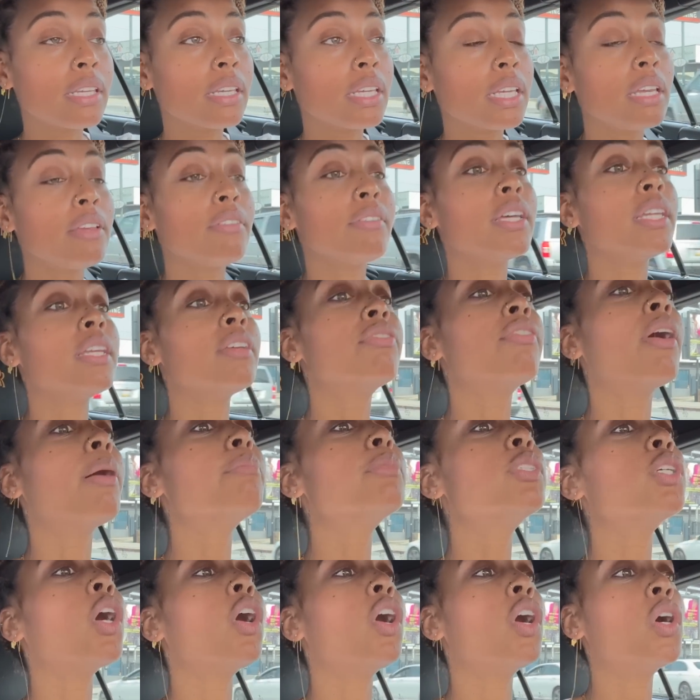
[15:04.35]
Even if I'm
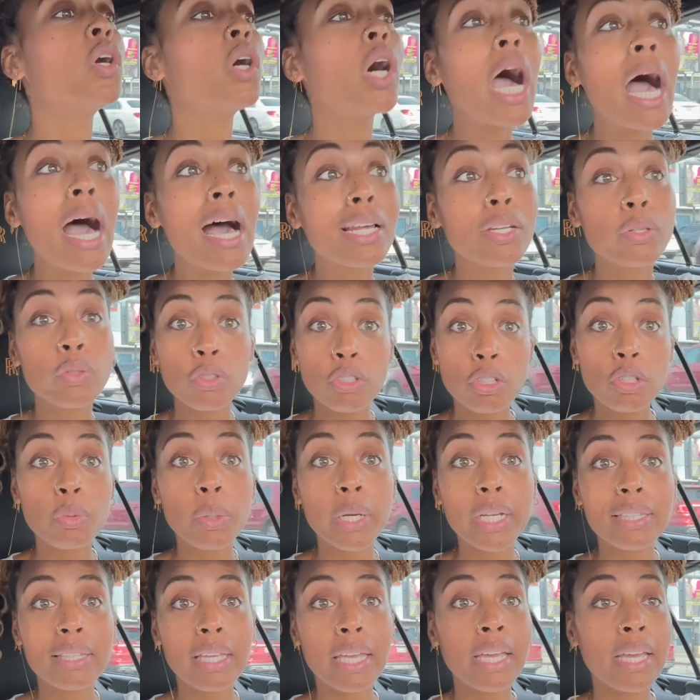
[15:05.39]
tall, I don't know where
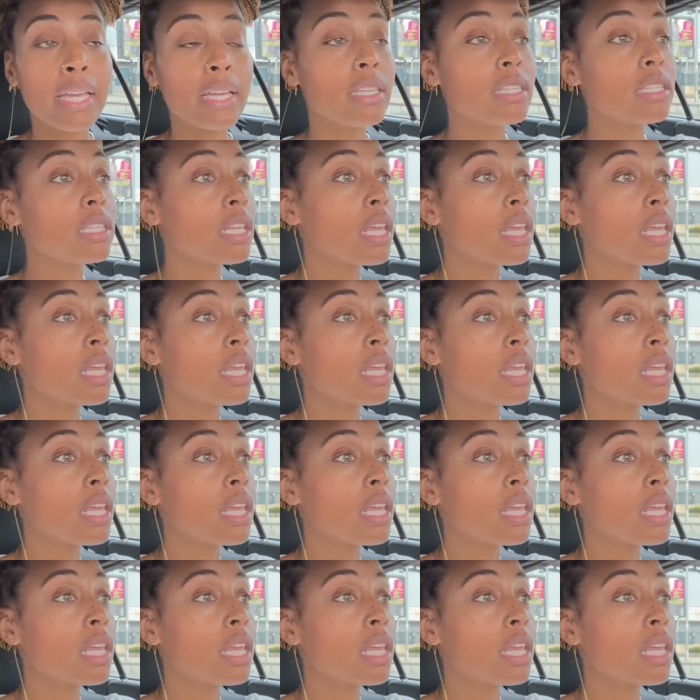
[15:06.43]
it ends.